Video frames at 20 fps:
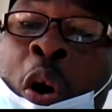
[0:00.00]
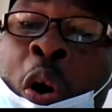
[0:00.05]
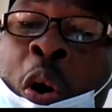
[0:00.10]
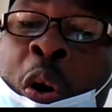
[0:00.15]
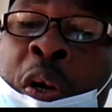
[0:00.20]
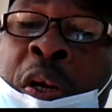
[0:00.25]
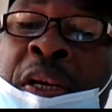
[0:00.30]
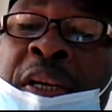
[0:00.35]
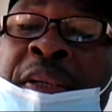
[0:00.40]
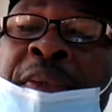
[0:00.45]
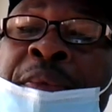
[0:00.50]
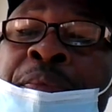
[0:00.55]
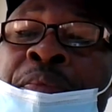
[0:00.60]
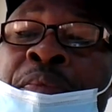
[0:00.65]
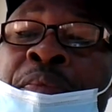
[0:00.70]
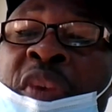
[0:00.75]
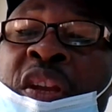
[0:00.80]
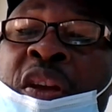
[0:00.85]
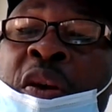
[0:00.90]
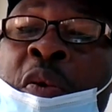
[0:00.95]
all,
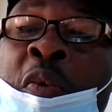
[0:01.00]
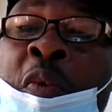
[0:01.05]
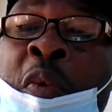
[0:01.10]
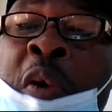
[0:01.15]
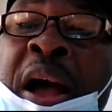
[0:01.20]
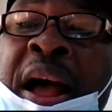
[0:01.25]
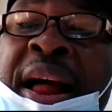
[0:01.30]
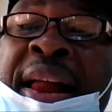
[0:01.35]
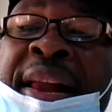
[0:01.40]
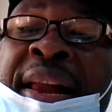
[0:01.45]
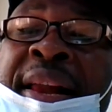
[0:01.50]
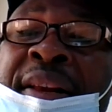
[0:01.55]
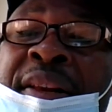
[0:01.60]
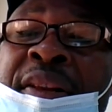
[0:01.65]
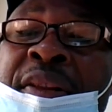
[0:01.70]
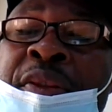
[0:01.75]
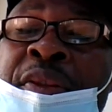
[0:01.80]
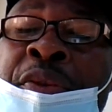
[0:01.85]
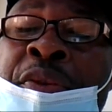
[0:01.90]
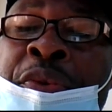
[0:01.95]
while
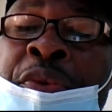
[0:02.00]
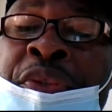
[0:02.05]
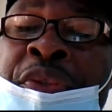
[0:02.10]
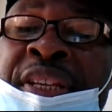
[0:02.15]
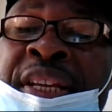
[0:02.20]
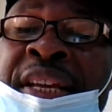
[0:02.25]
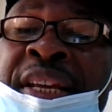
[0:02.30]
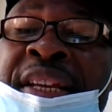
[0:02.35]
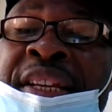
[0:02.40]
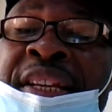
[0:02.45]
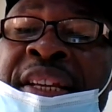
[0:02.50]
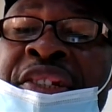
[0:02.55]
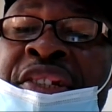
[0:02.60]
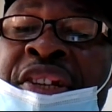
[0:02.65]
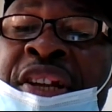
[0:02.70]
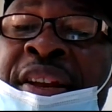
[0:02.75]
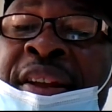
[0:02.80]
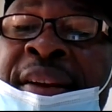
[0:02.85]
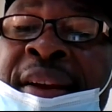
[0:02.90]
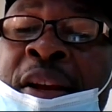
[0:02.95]
you say
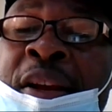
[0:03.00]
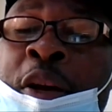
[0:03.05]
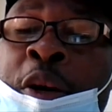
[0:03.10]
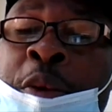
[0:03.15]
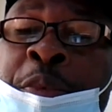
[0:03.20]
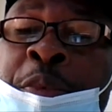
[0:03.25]
general